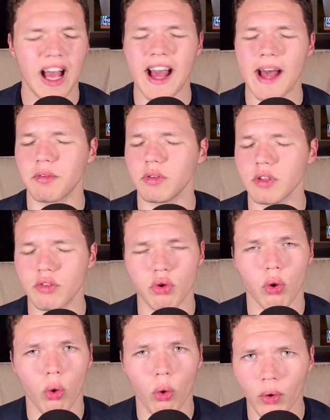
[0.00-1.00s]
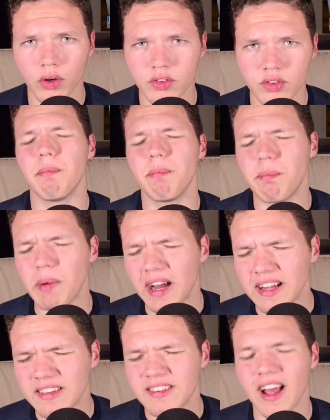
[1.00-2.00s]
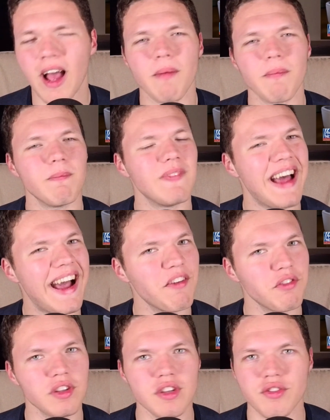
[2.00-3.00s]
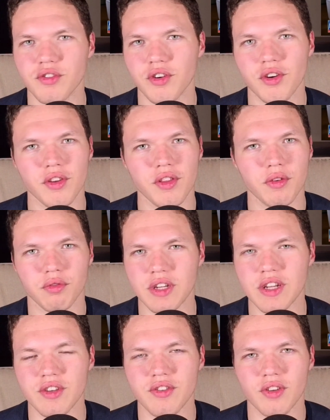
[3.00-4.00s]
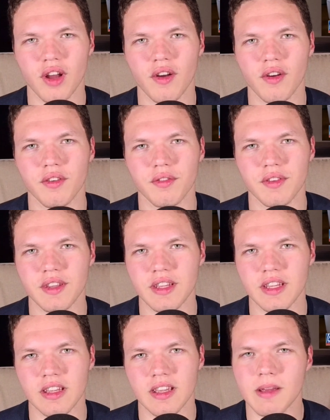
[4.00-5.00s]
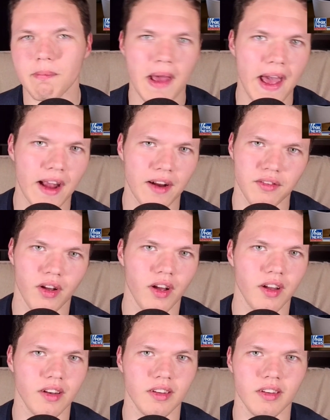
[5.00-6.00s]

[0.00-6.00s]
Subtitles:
absolutely torched, but I'm not really sure the reach of the impact on